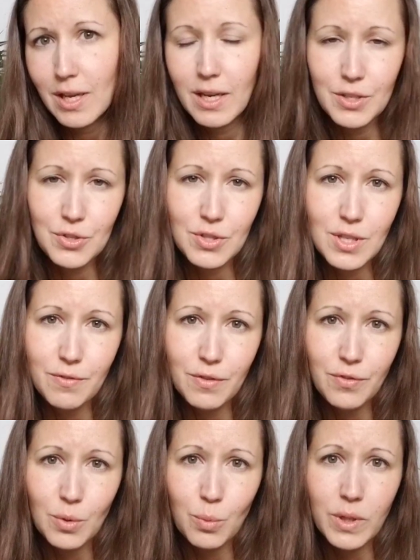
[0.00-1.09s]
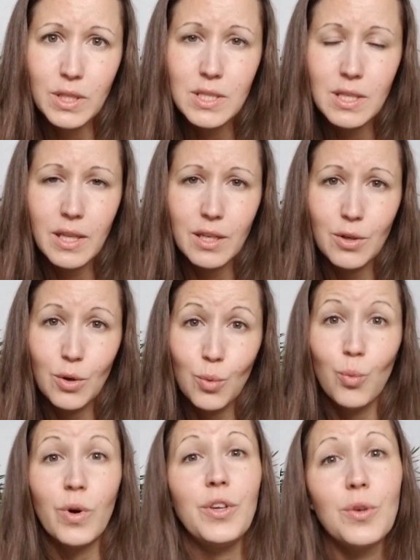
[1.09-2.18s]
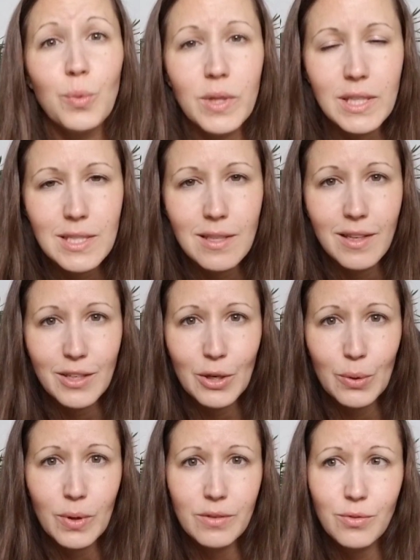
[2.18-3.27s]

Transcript: Ask yourself if you're willing to let go, what you're willing to let go of,